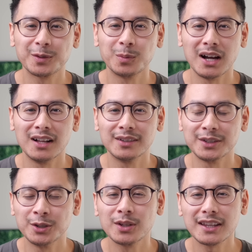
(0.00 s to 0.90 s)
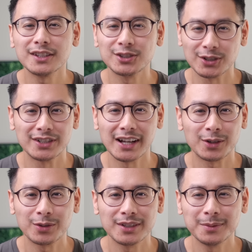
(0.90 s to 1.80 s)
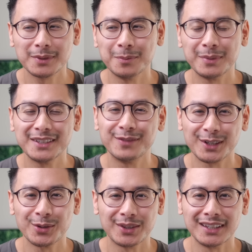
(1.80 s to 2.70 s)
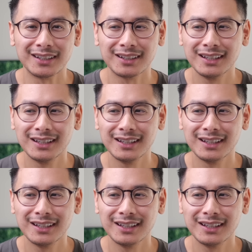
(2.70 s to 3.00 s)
a while, you know that the search algorithm can be a fickle thing.